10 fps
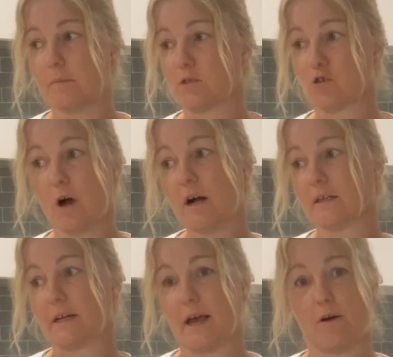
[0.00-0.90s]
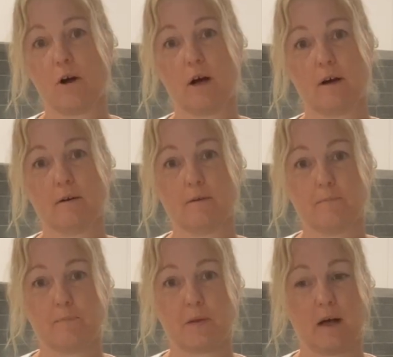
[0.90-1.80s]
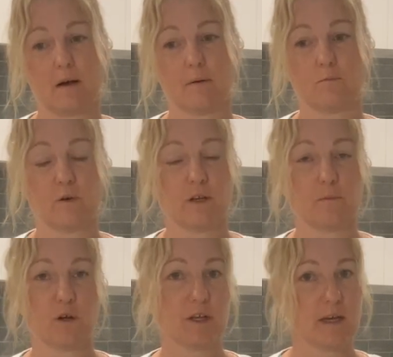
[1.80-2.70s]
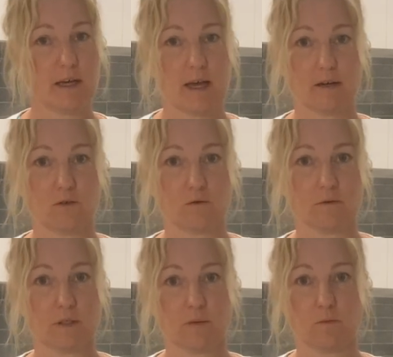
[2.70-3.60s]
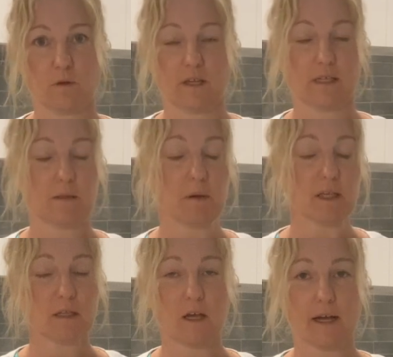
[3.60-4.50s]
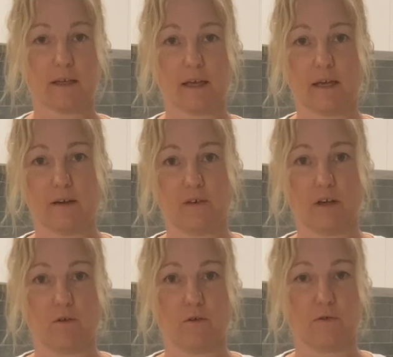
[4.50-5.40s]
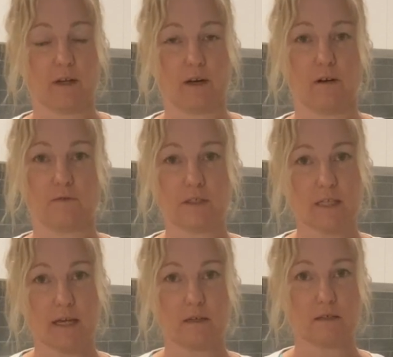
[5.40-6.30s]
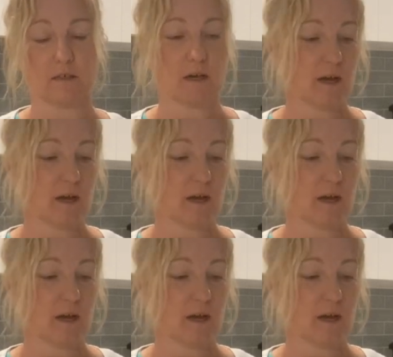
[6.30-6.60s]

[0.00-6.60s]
trial and error. When you're burning your candles, what they're smelling like, are they giving off enough scent?